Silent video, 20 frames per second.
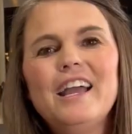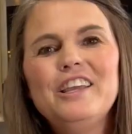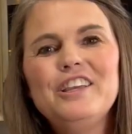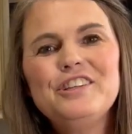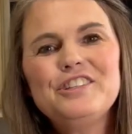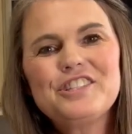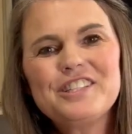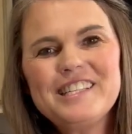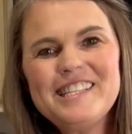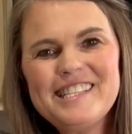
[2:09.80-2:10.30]

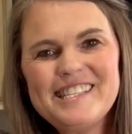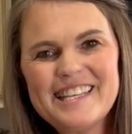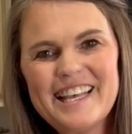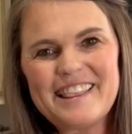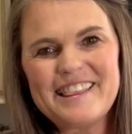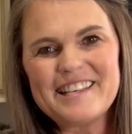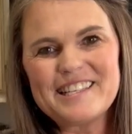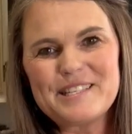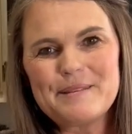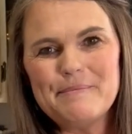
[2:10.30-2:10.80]
usually set
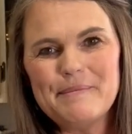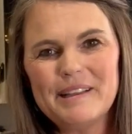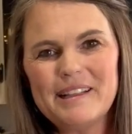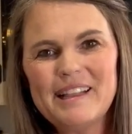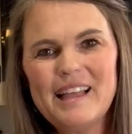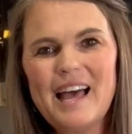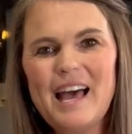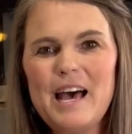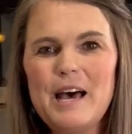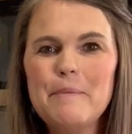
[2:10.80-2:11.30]
this
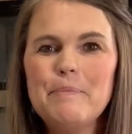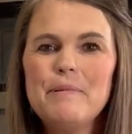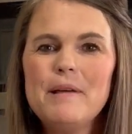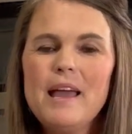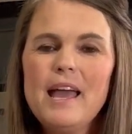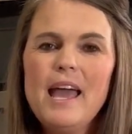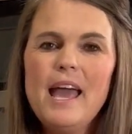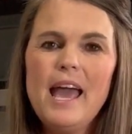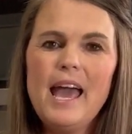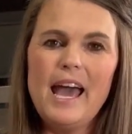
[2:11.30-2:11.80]
meal up
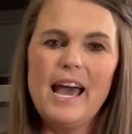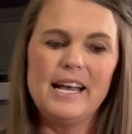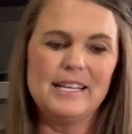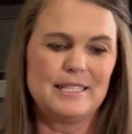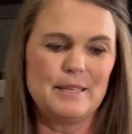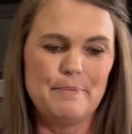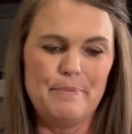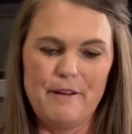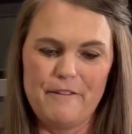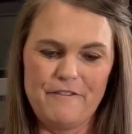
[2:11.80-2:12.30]
as
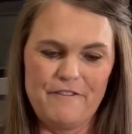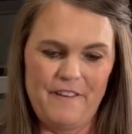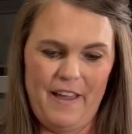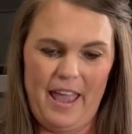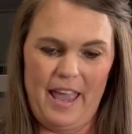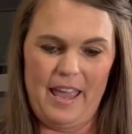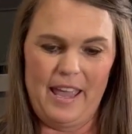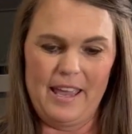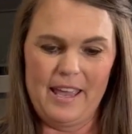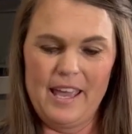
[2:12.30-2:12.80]
a
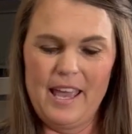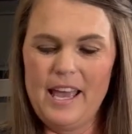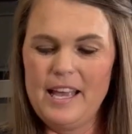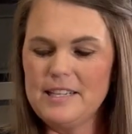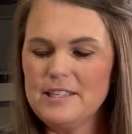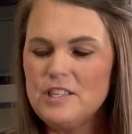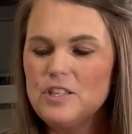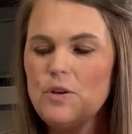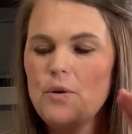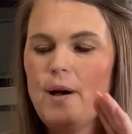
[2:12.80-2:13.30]
buffet,
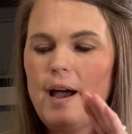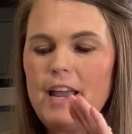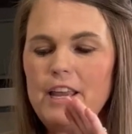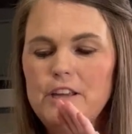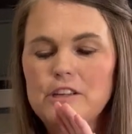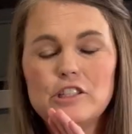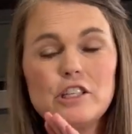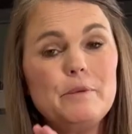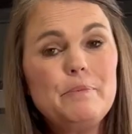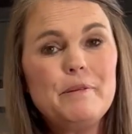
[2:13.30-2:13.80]
and so I
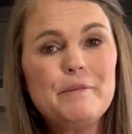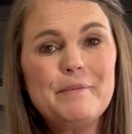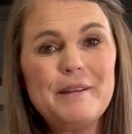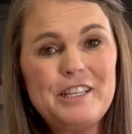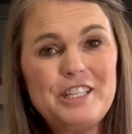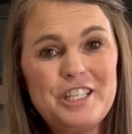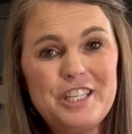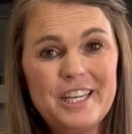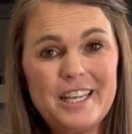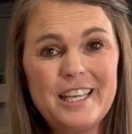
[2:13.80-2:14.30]
usually put my
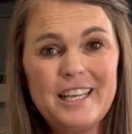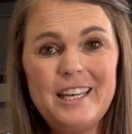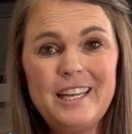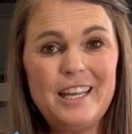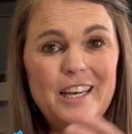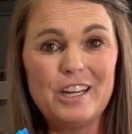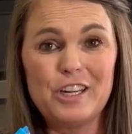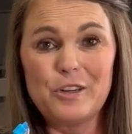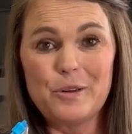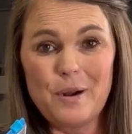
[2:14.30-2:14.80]
chicken
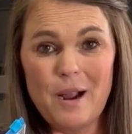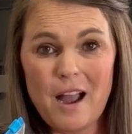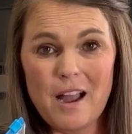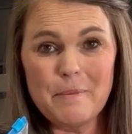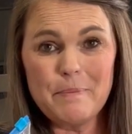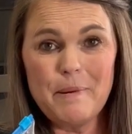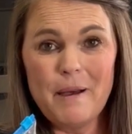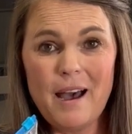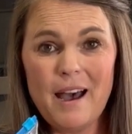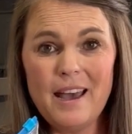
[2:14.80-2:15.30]
in a
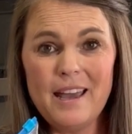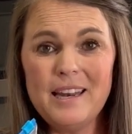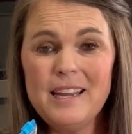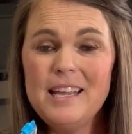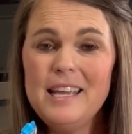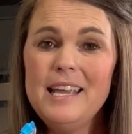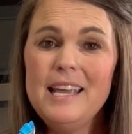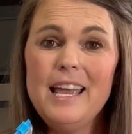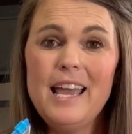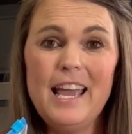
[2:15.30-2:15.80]
crock pot.
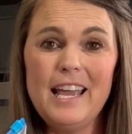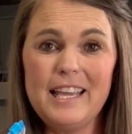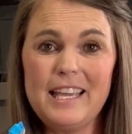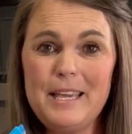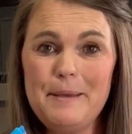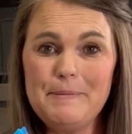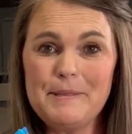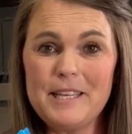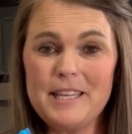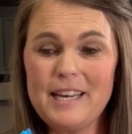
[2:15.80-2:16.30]
It
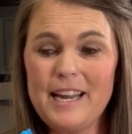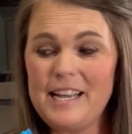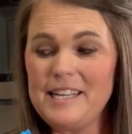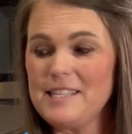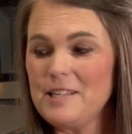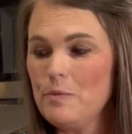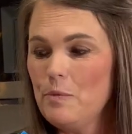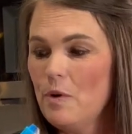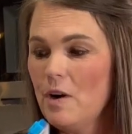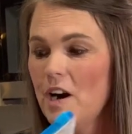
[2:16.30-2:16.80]
keeps it
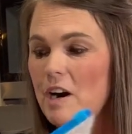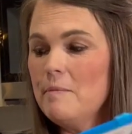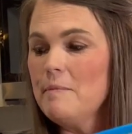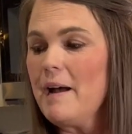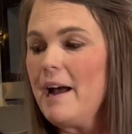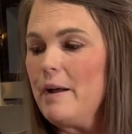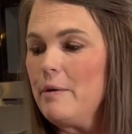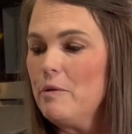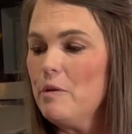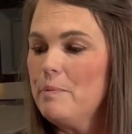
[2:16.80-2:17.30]
nice and warm.
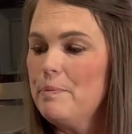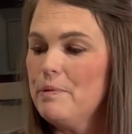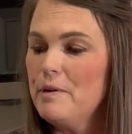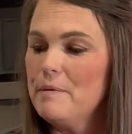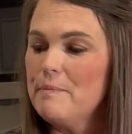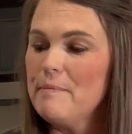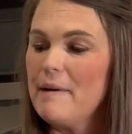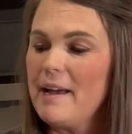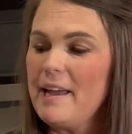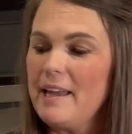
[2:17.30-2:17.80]
I will
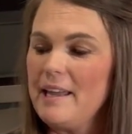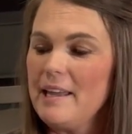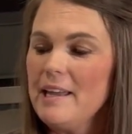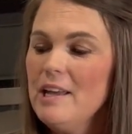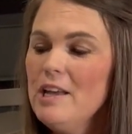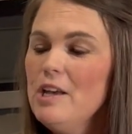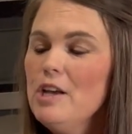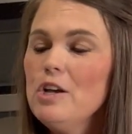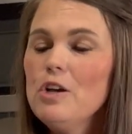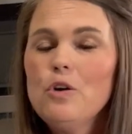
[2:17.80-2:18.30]
put my
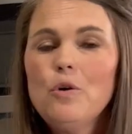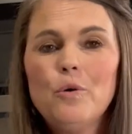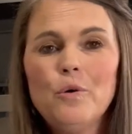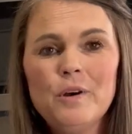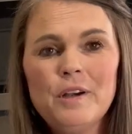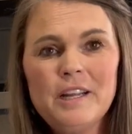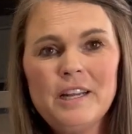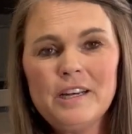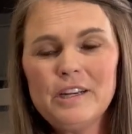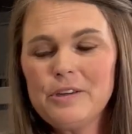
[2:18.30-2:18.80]

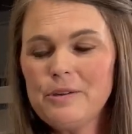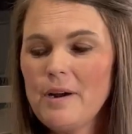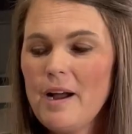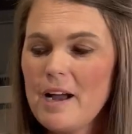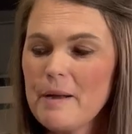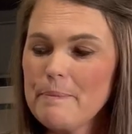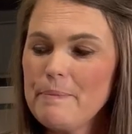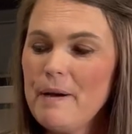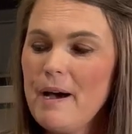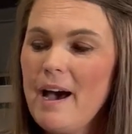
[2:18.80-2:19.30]
corn in a
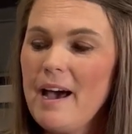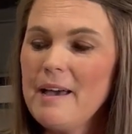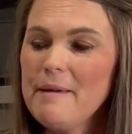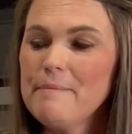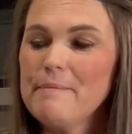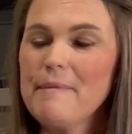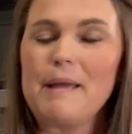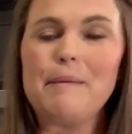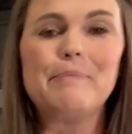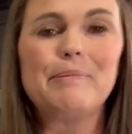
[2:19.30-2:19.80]
crock
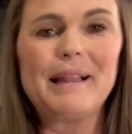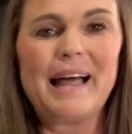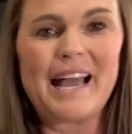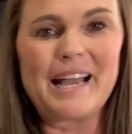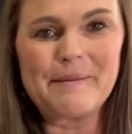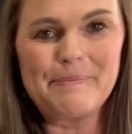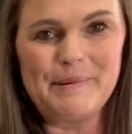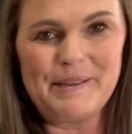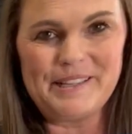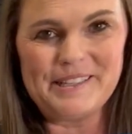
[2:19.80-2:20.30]
pot, my
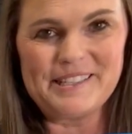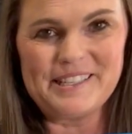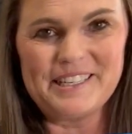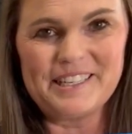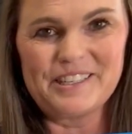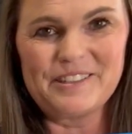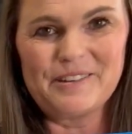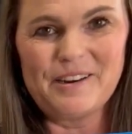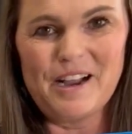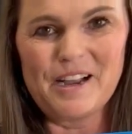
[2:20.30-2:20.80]
black beans in a
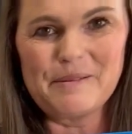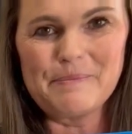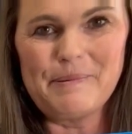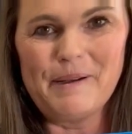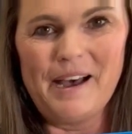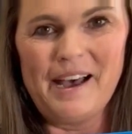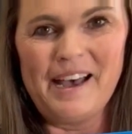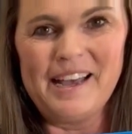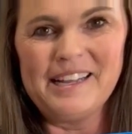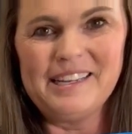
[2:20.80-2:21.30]
crock
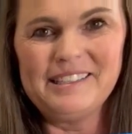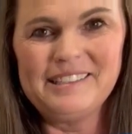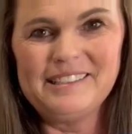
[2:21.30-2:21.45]
pot,